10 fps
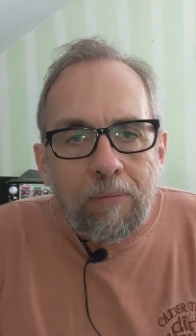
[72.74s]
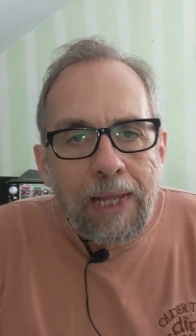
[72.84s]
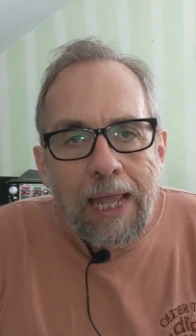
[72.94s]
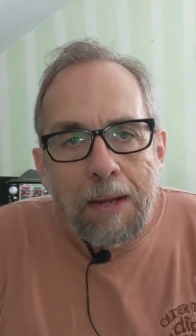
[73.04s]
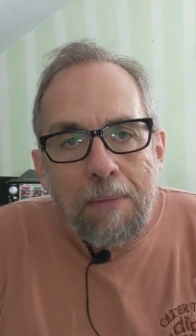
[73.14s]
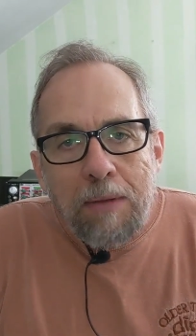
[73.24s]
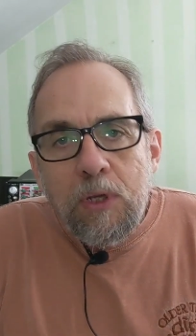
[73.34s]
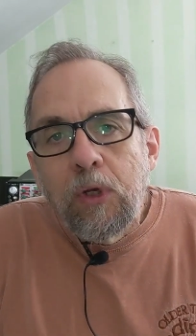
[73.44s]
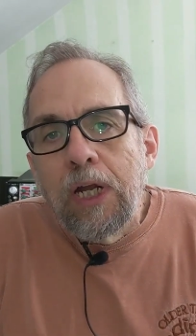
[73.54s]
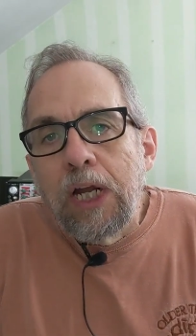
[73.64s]
And maybe
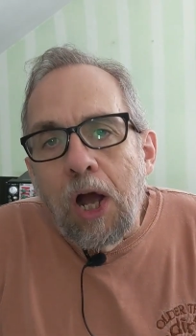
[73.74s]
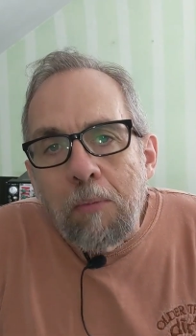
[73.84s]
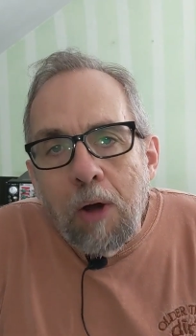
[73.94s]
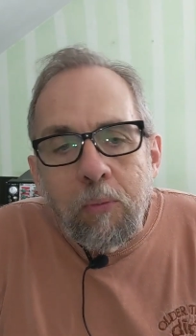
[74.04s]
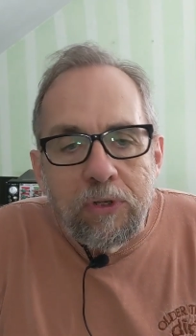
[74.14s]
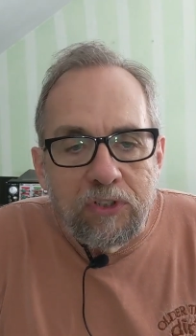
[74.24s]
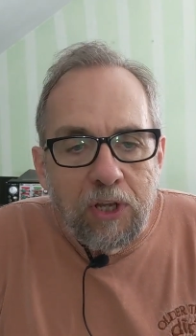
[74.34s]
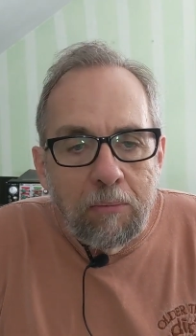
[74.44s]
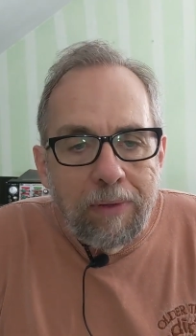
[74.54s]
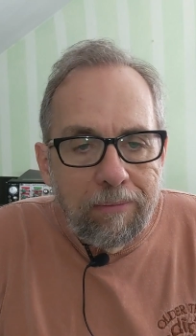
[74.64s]
you can come up with
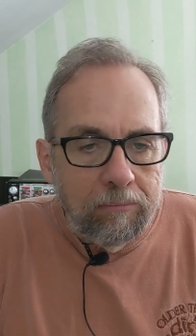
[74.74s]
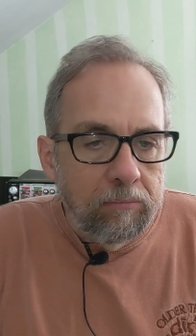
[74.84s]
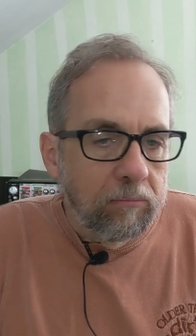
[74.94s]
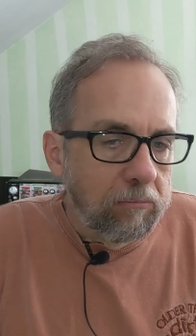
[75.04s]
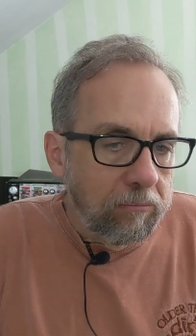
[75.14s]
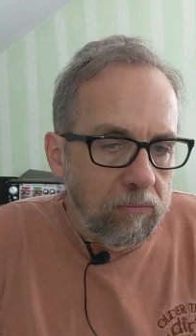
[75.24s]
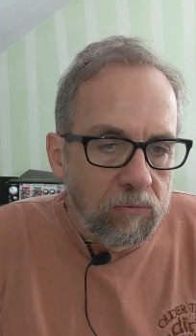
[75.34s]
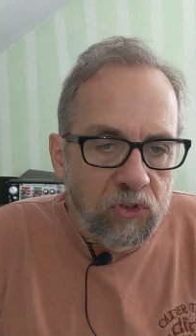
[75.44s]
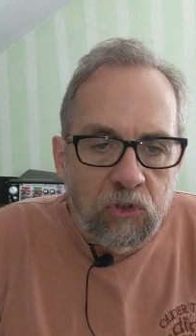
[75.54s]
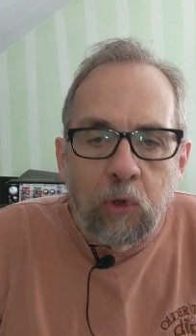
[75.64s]
some
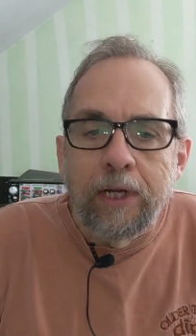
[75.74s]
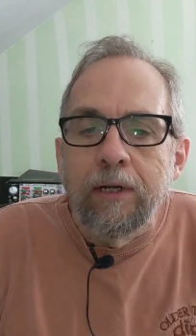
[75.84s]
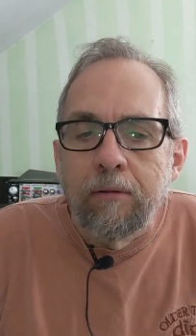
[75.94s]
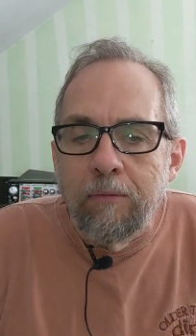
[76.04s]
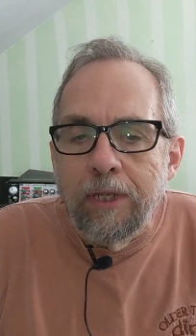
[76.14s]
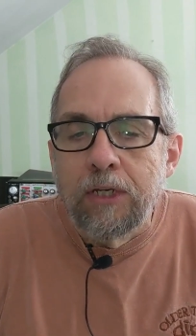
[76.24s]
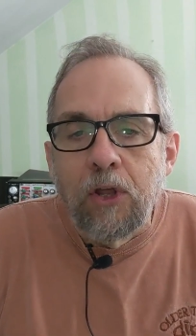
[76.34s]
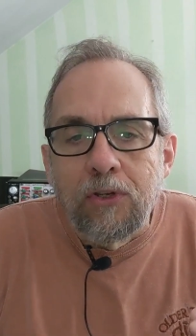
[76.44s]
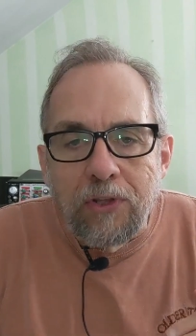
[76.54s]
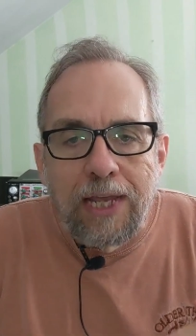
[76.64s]
circuit that
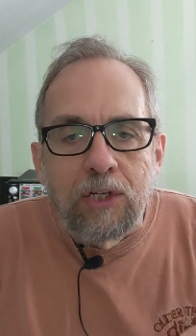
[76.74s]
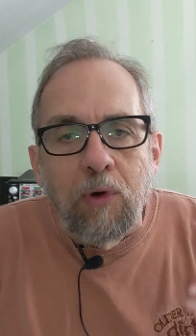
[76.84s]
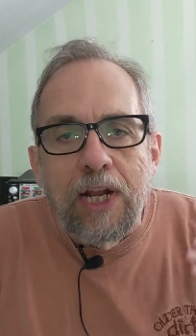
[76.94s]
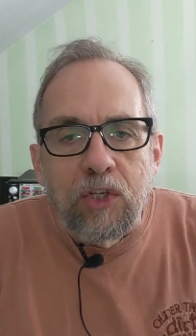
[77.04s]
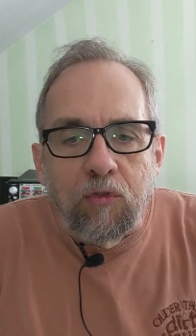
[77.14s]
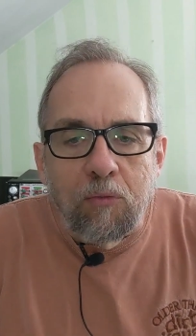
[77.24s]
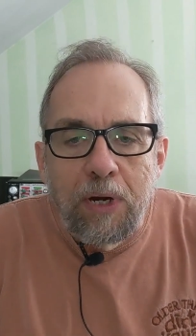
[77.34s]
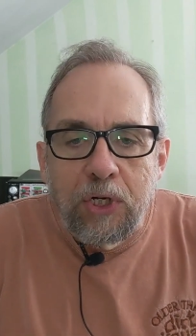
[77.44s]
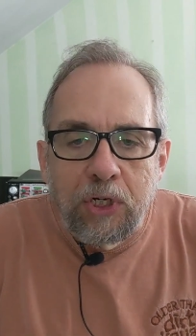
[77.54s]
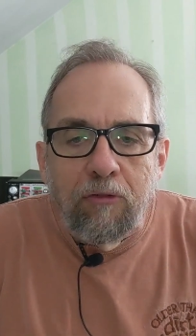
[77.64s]
does that
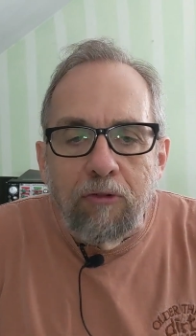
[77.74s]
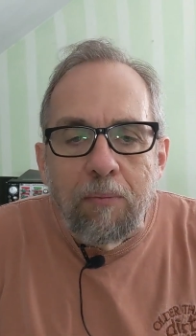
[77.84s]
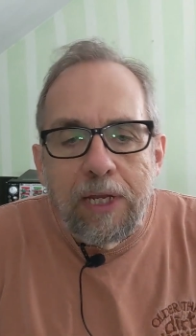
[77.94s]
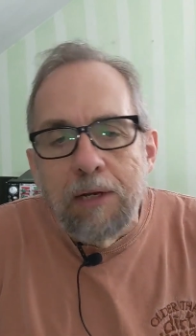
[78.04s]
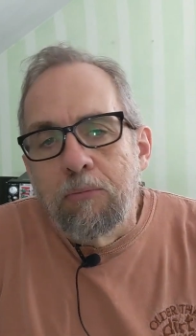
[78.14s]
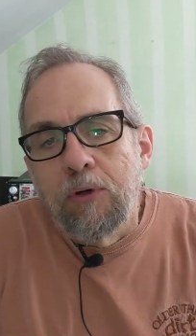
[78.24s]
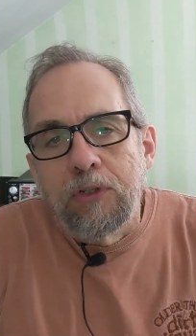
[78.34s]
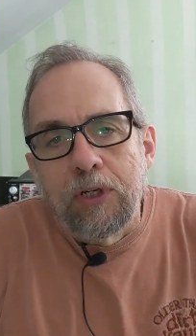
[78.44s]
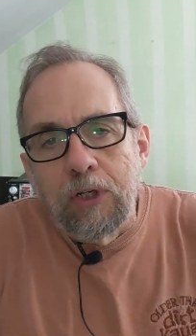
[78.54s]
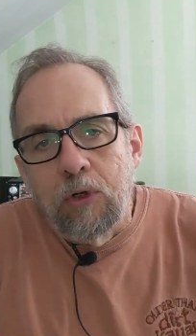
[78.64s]
transformation from the
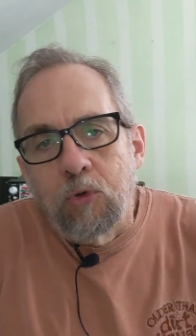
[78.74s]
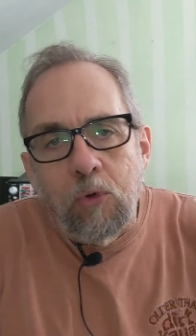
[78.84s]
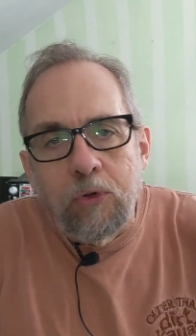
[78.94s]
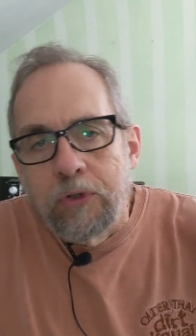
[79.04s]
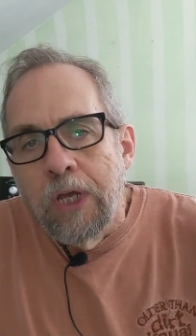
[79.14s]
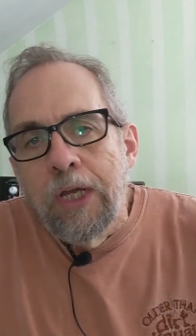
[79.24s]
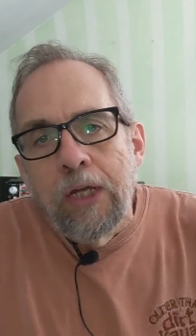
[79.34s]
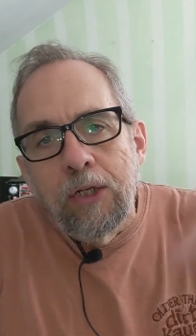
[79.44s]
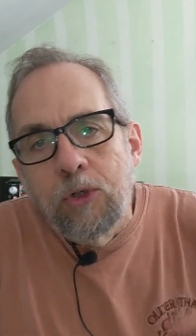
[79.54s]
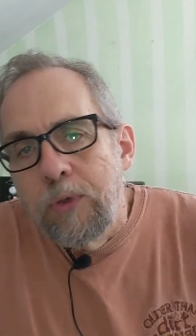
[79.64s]
inputs and controls
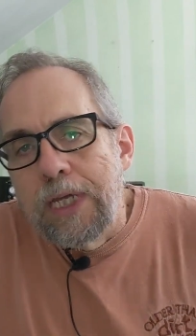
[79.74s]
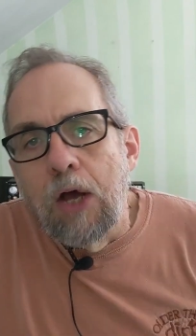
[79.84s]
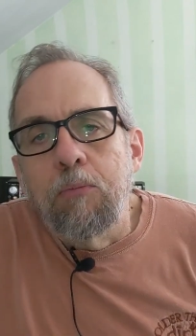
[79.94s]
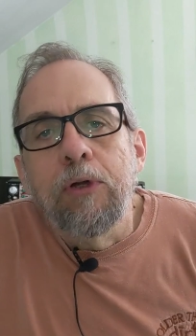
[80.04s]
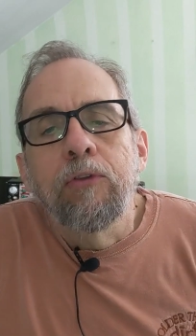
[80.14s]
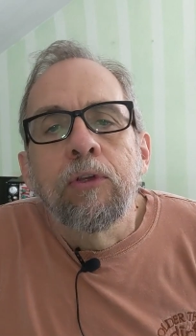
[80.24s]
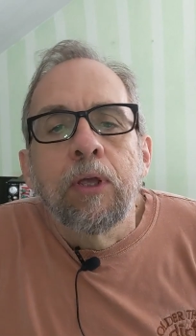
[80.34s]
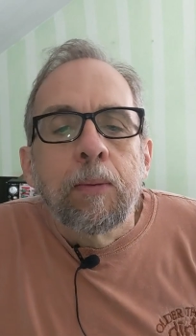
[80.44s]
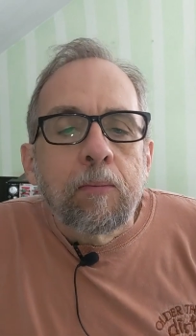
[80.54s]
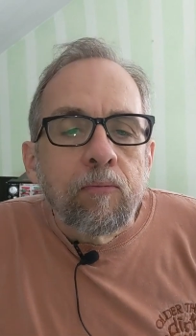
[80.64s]
to the outputs.
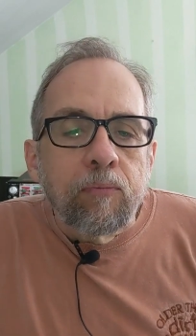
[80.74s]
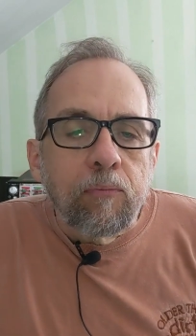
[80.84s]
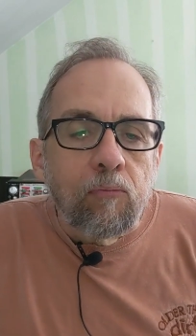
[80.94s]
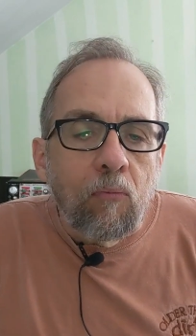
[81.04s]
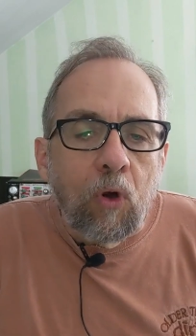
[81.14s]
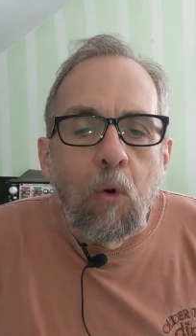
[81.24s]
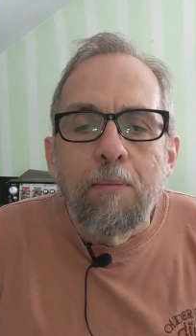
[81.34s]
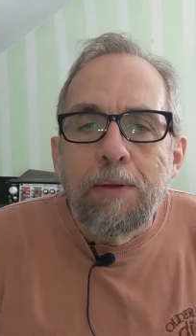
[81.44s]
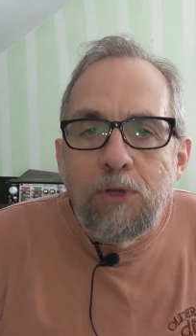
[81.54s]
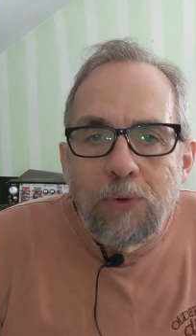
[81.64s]
Or
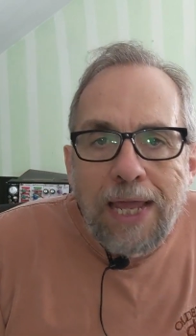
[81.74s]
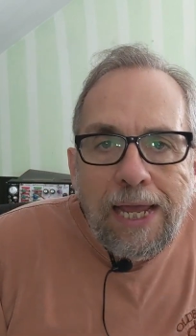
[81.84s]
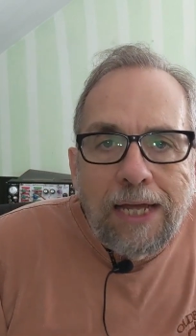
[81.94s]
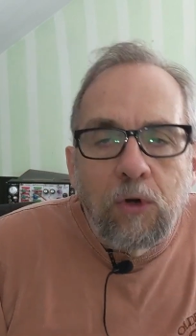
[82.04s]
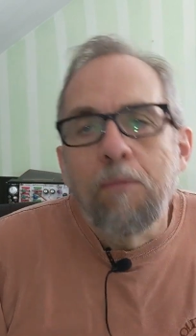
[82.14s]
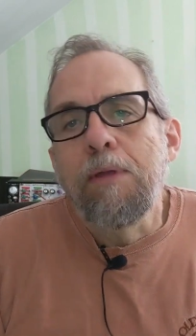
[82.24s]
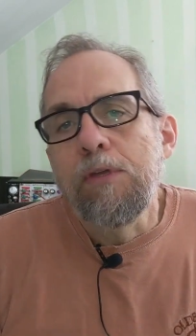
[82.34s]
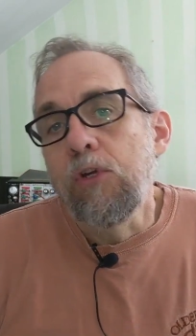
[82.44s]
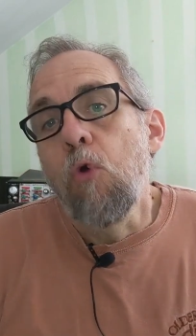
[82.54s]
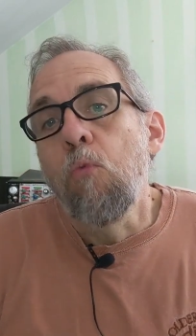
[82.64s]
maybe you can't, or
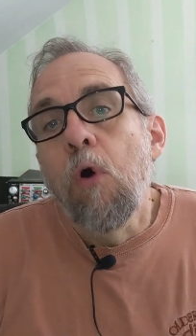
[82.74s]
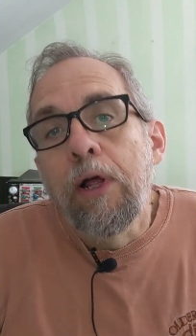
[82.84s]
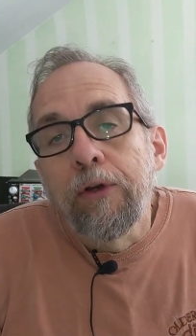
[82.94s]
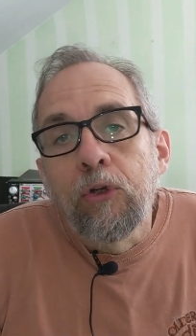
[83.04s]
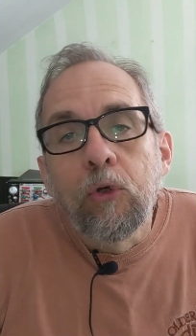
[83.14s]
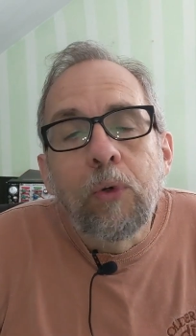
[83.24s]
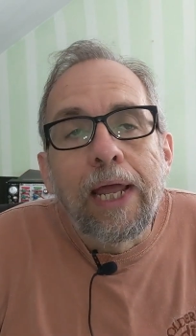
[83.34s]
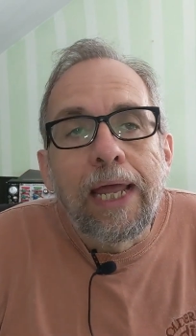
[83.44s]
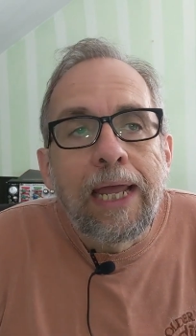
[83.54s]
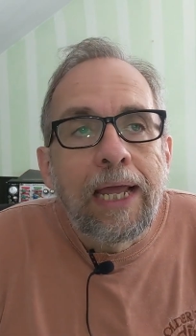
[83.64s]
maybe you don't want to,
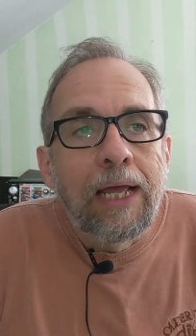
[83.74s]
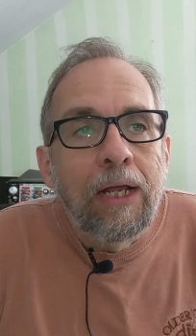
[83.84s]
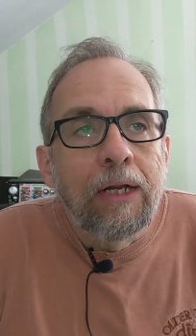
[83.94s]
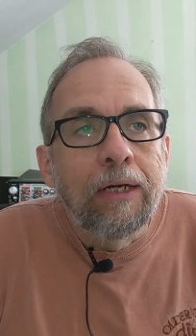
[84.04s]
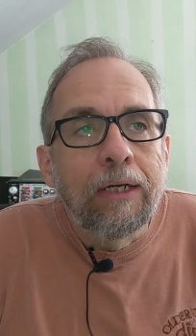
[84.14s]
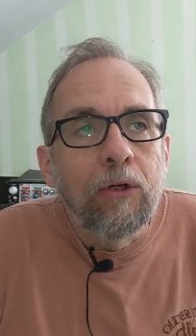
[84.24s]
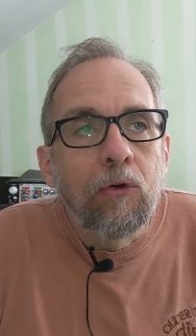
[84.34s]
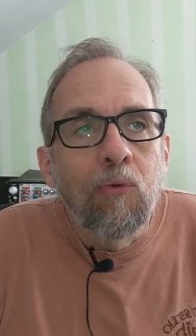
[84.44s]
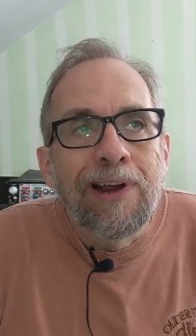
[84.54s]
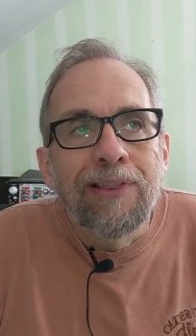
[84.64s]
and
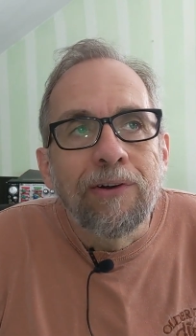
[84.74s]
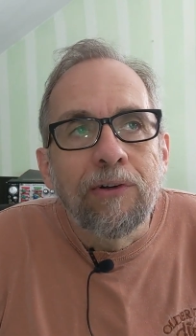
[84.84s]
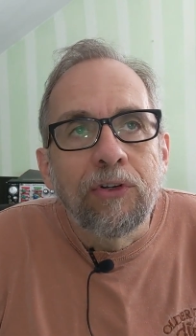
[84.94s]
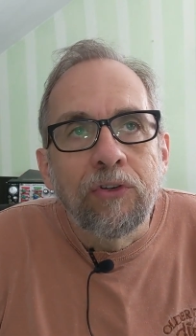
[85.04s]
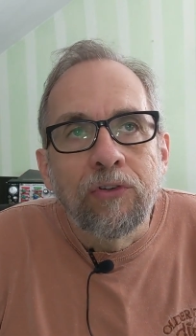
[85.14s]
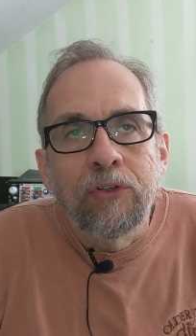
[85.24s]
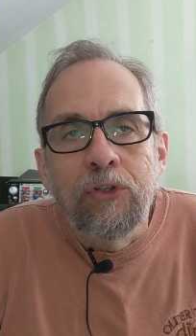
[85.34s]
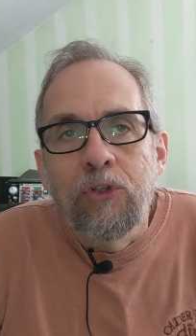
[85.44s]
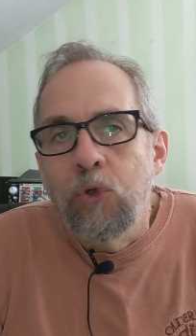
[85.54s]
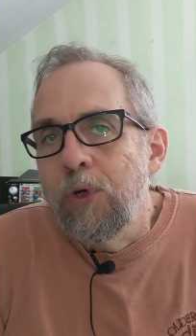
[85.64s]
you'd rather just
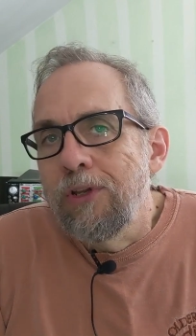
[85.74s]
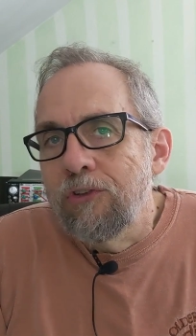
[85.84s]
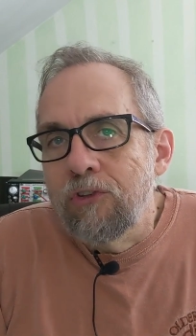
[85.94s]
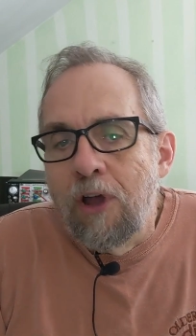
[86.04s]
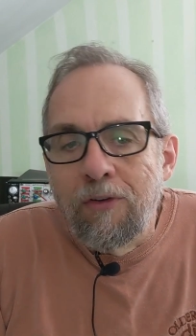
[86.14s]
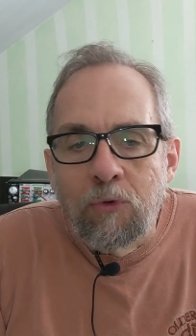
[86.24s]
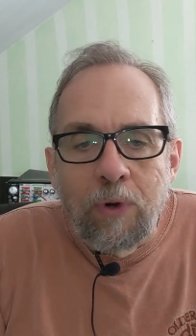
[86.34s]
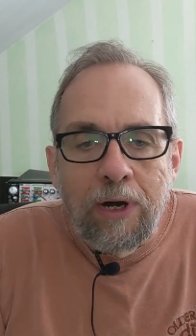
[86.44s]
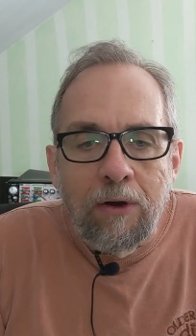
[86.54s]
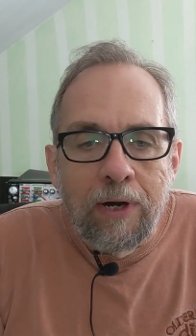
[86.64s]
do it in
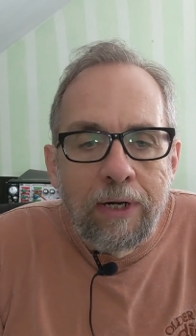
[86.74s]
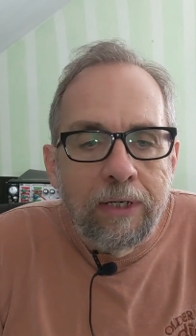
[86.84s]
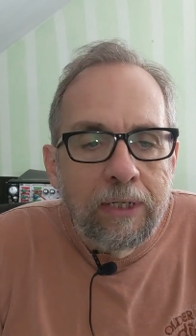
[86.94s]
software and